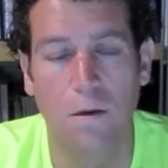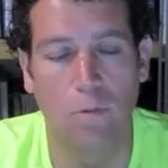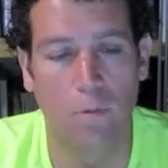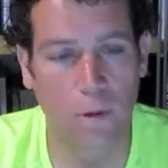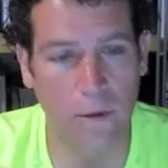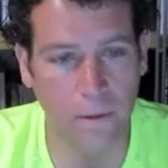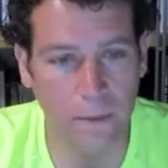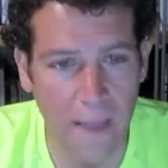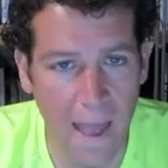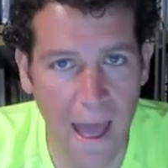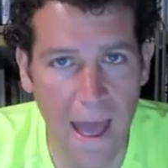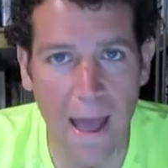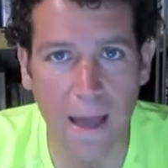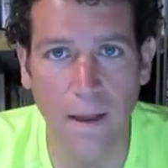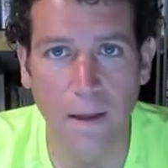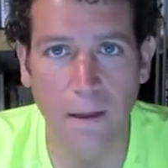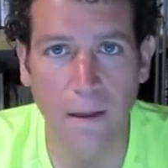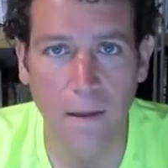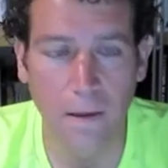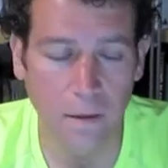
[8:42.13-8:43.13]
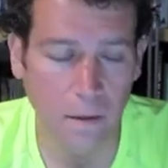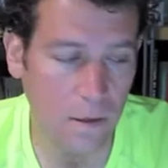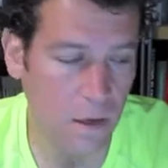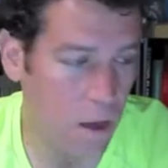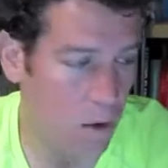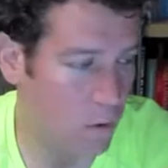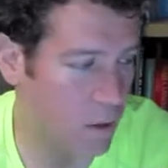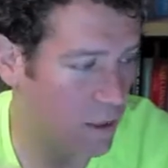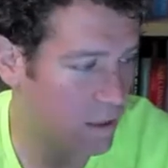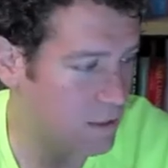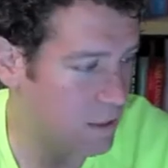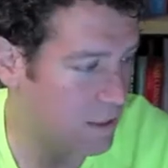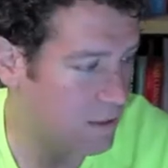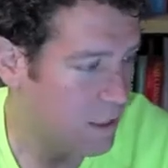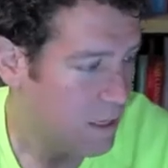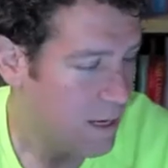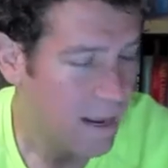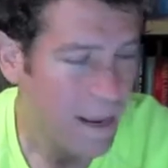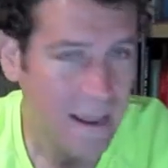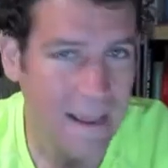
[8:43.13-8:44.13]
Well, yeah. You know, it, it,
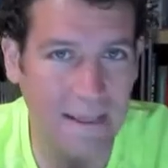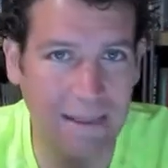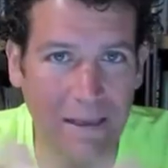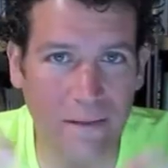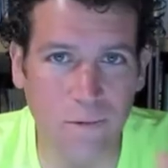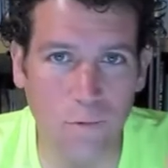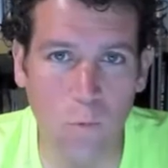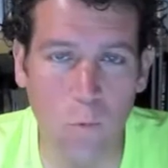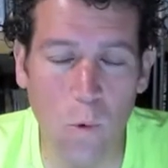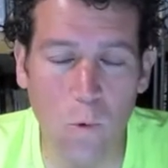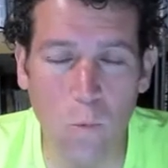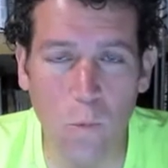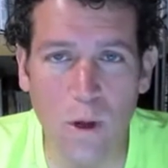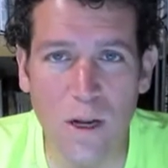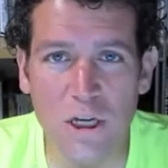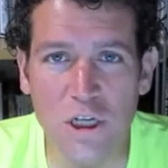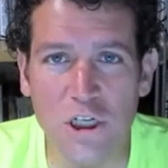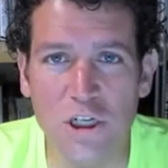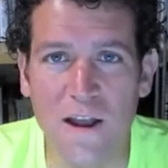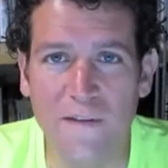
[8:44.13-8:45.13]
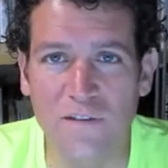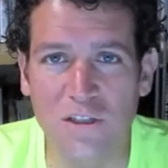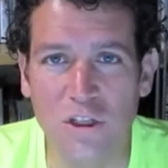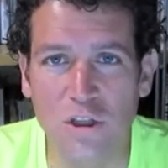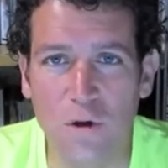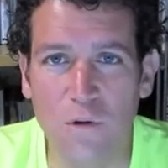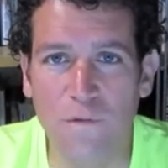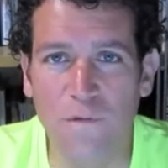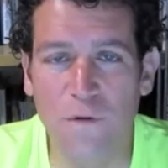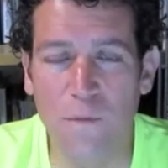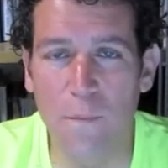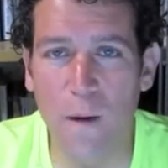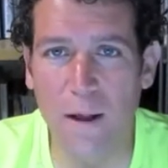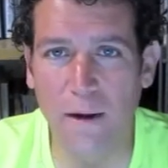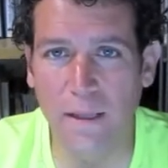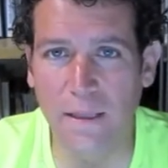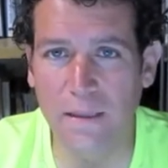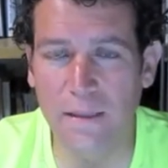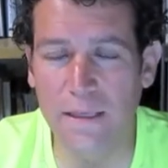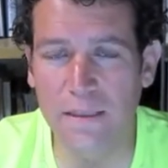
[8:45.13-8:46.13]
it, what does chefs do for
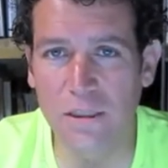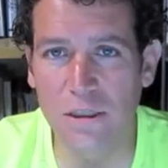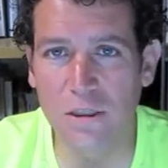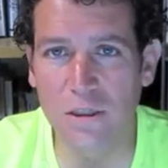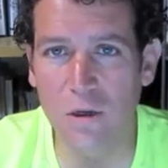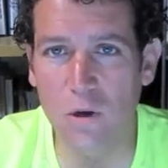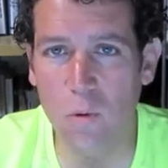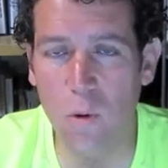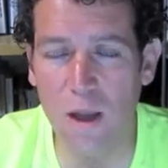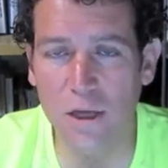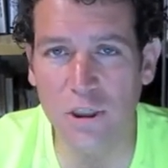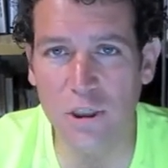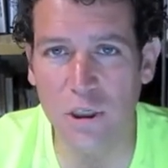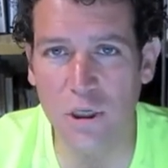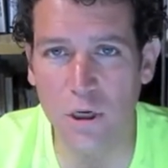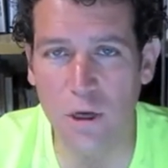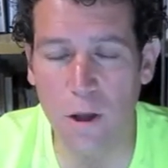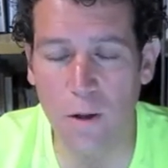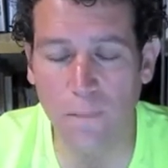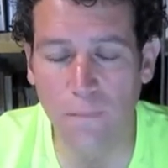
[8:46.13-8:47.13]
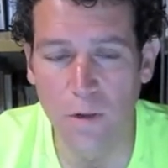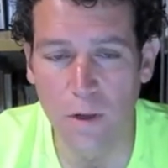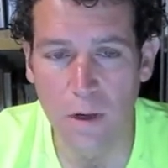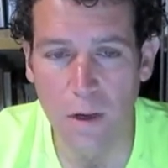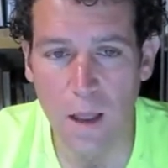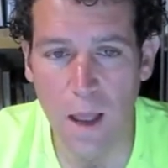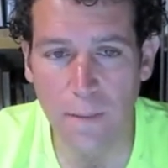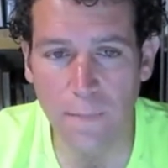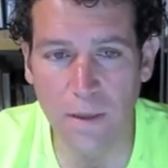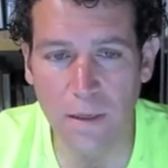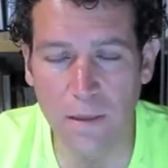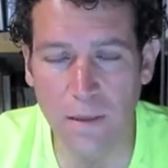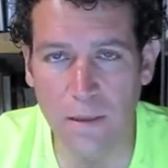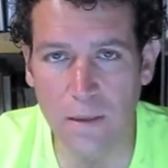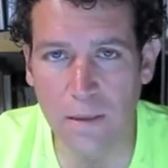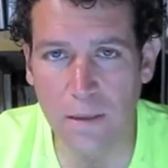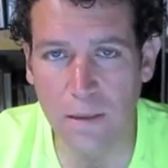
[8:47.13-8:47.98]
money? This is the question, you know. I mean,